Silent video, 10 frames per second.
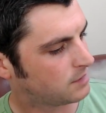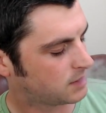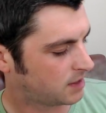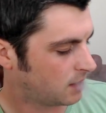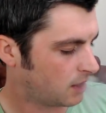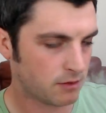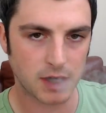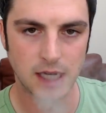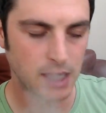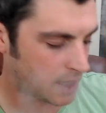Still
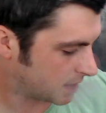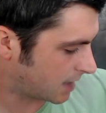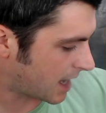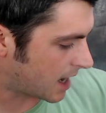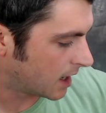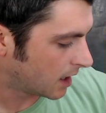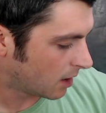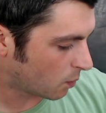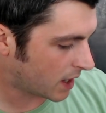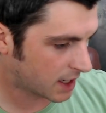really like that.
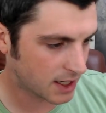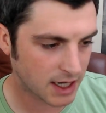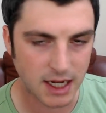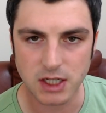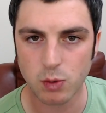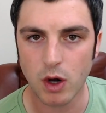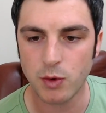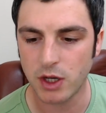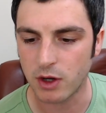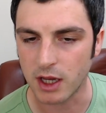Where can you get
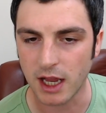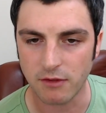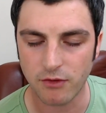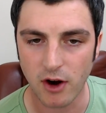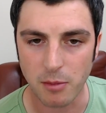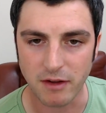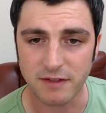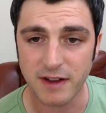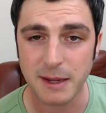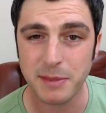Swoke? You can get it from
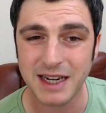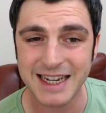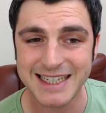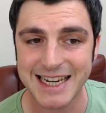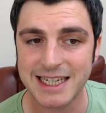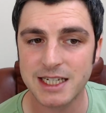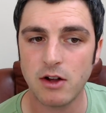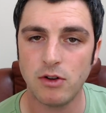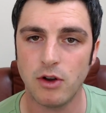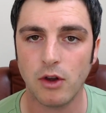
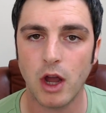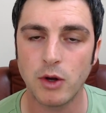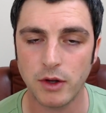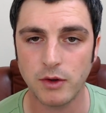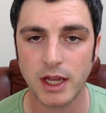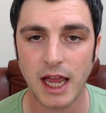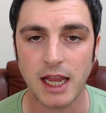vaporneesigstore.co.uk.